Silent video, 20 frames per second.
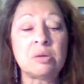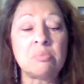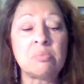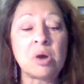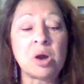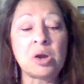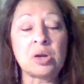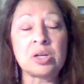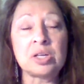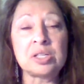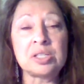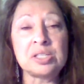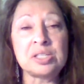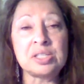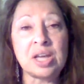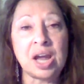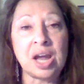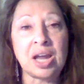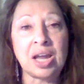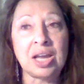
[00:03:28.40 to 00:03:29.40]
The
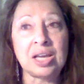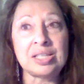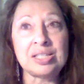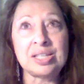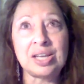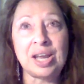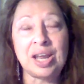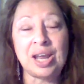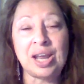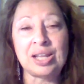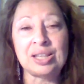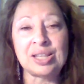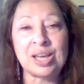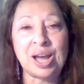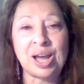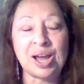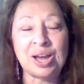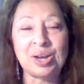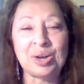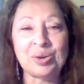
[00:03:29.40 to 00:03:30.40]
marcasite and
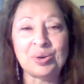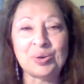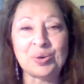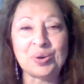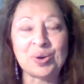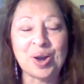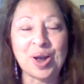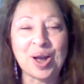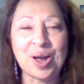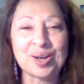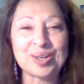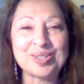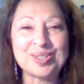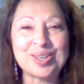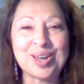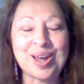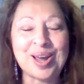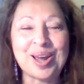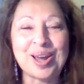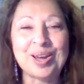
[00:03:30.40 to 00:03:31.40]
the iron or
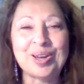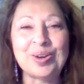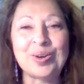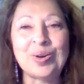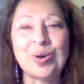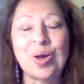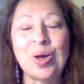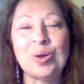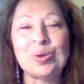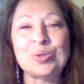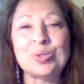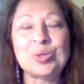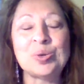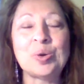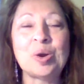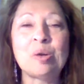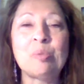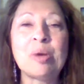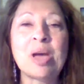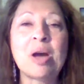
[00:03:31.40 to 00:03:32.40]
oxide are
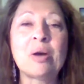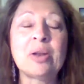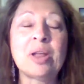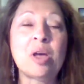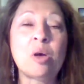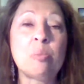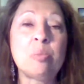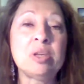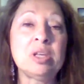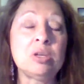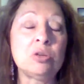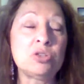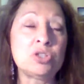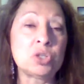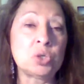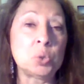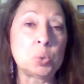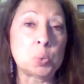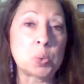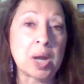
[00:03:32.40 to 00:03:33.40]
also about helping you
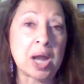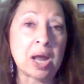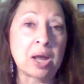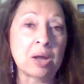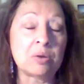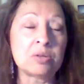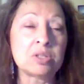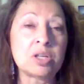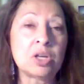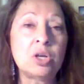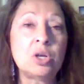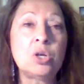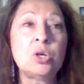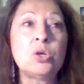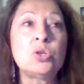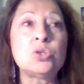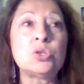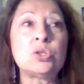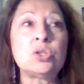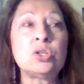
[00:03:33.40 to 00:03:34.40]
to ground
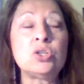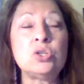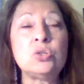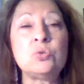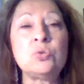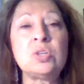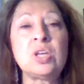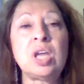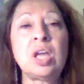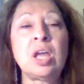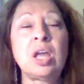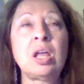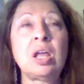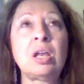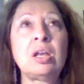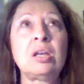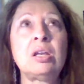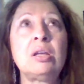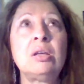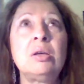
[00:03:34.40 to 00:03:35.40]
so that you
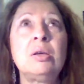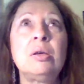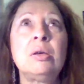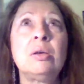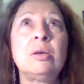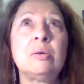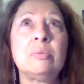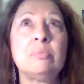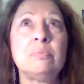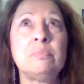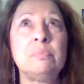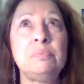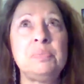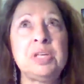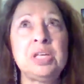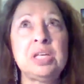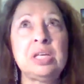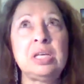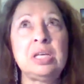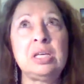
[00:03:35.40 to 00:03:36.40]
can
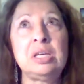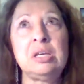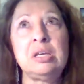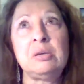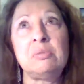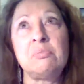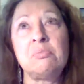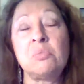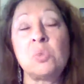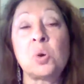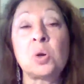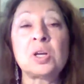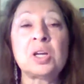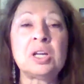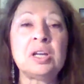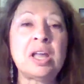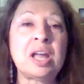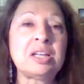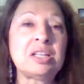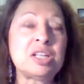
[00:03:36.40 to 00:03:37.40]
be more
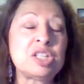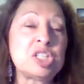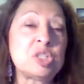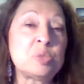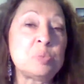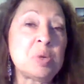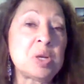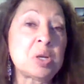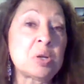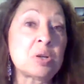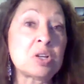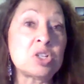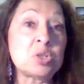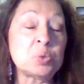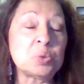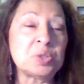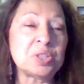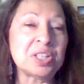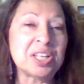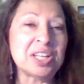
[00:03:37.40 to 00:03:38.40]
connected
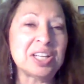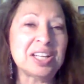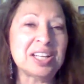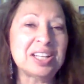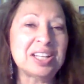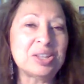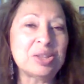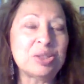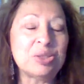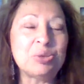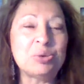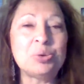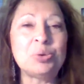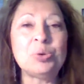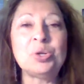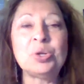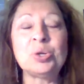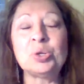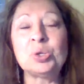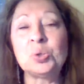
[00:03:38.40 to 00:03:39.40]
spiritually through
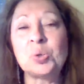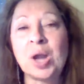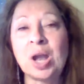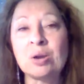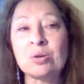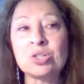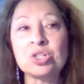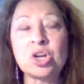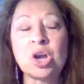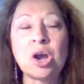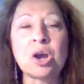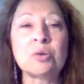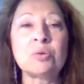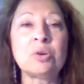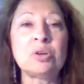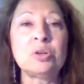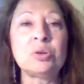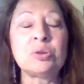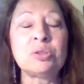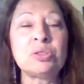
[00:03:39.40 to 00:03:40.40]
your crown
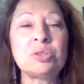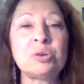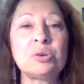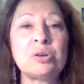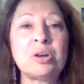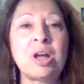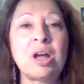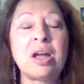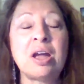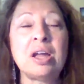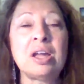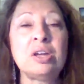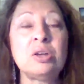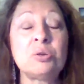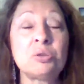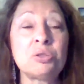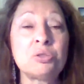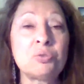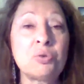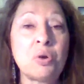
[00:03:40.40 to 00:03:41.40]
chakra, your third eye, your
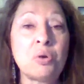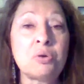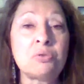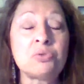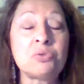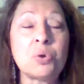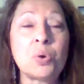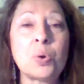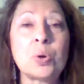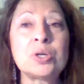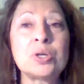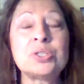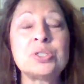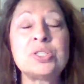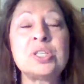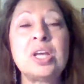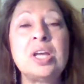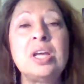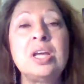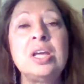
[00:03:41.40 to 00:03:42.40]
throat, of
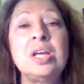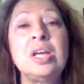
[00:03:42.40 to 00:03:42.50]
course,